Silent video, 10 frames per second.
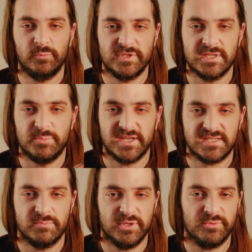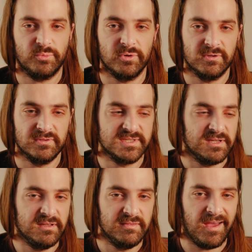was the best of both worlds
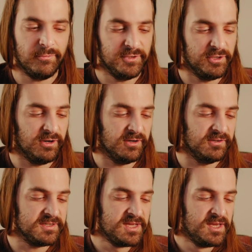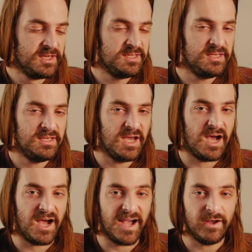in that regard.
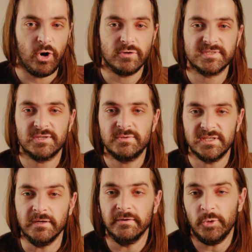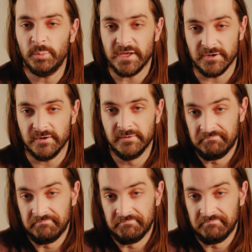I also didn't know better.